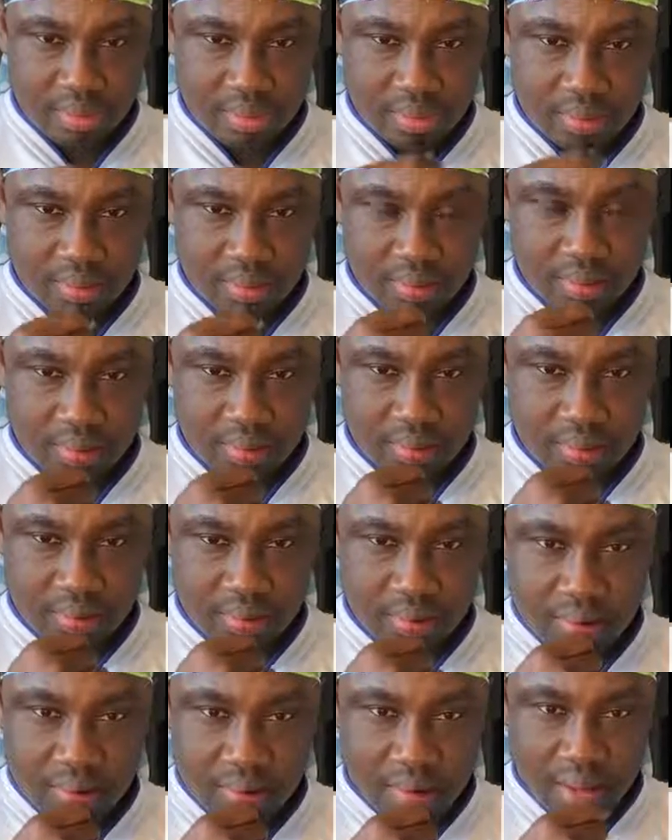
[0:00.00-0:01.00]
In terms of
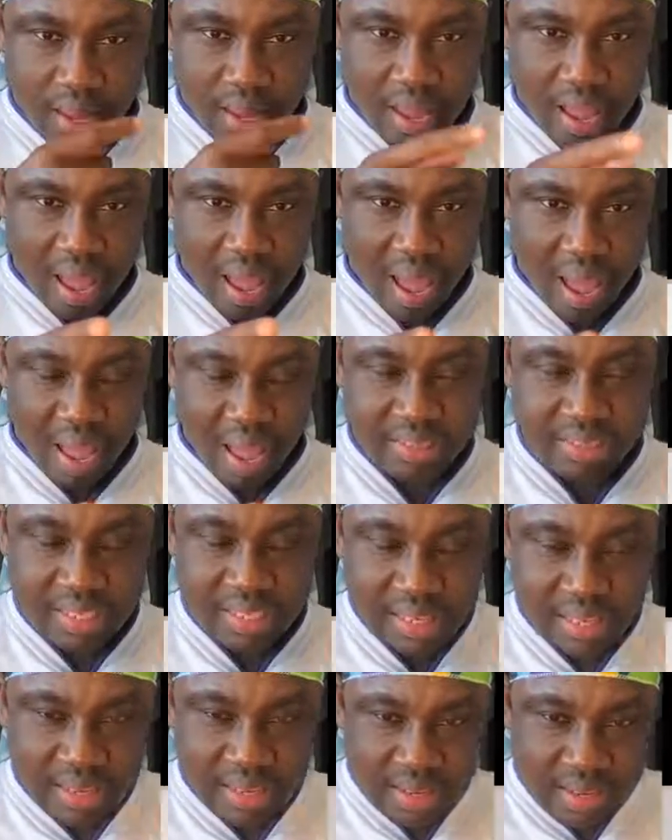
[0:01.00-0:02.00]
Bibia,
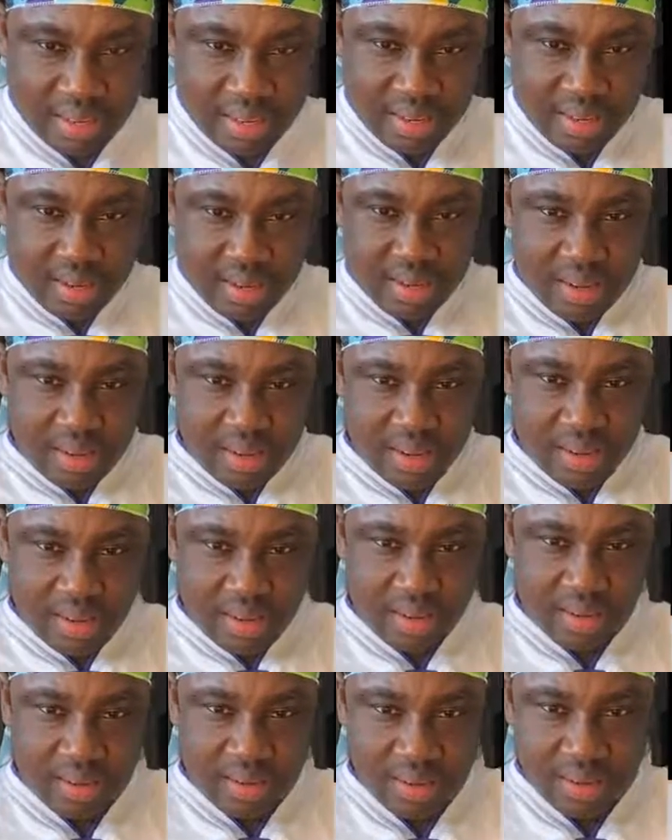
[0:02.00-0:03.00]
but at the end no.
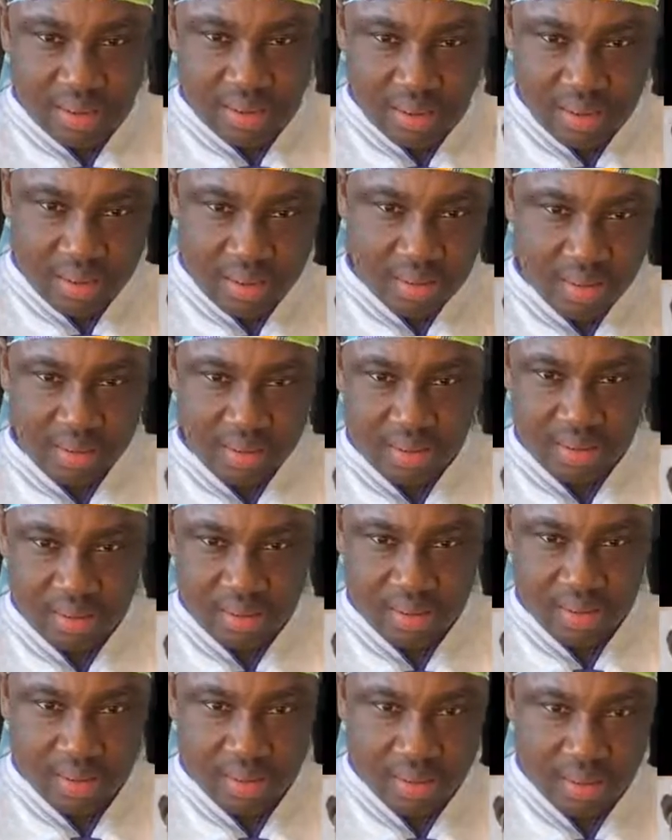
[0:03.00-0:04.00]

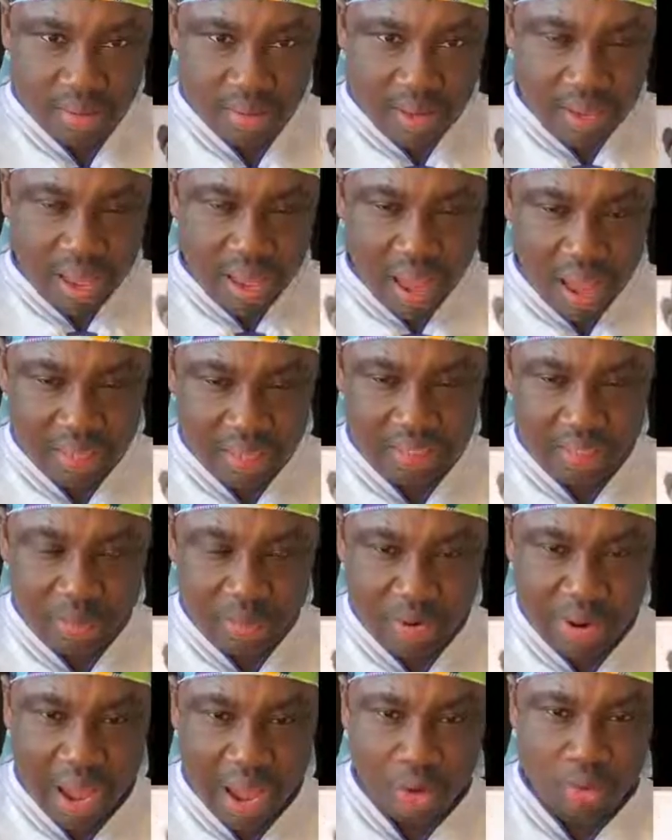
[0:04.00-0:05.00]
At the end
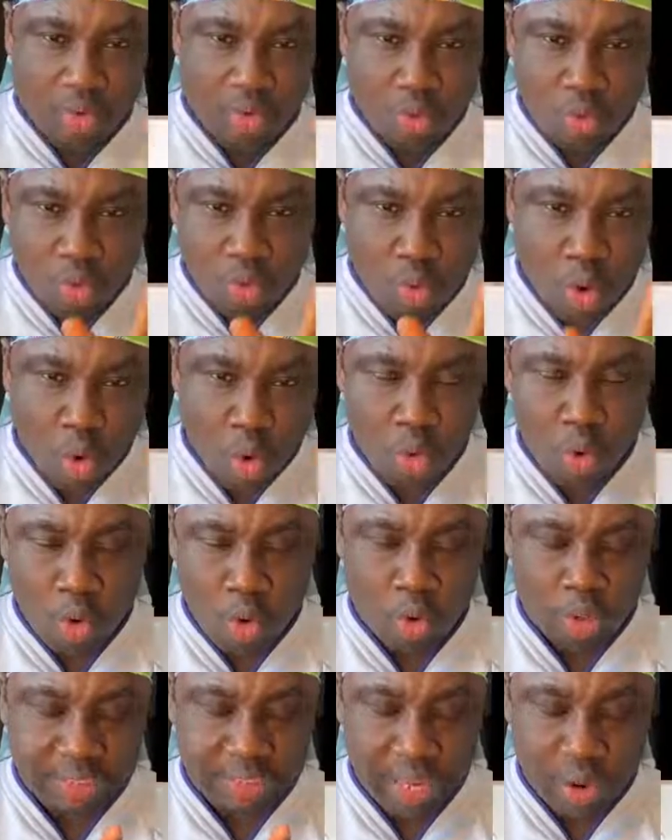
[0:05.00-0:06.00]
no. Was me
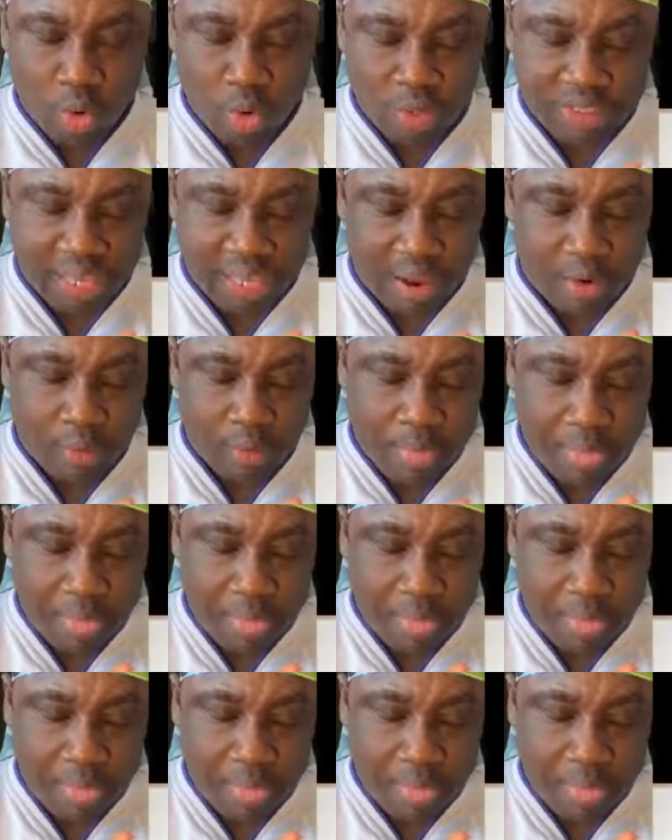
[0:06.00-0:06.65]
maba Dubai.